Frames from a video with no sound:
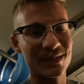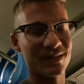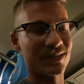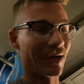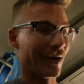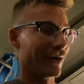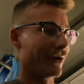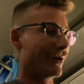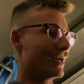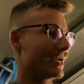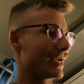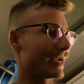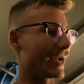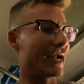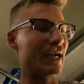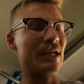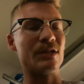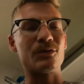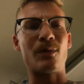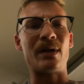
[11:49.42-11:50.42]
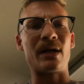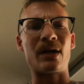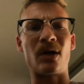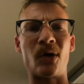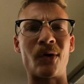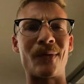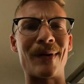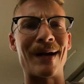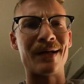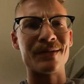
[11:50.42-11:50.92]
So kind of just want to
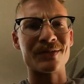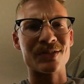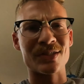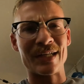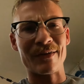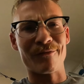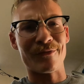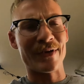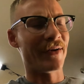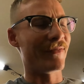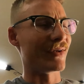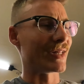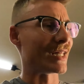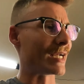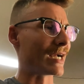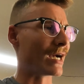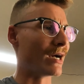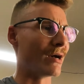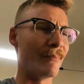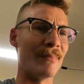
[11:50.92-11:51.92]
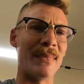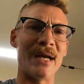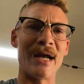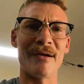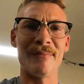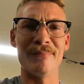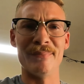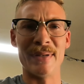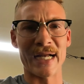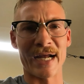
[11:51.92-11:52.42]
go around, stiffen everything up,
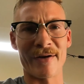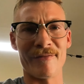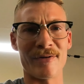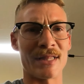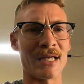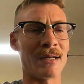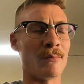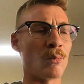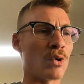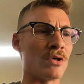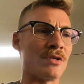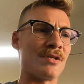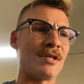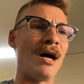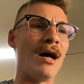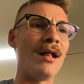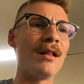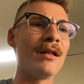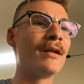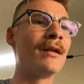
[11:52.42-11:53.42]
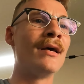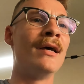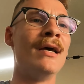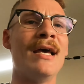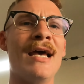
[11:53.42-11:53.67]
make everything more solid.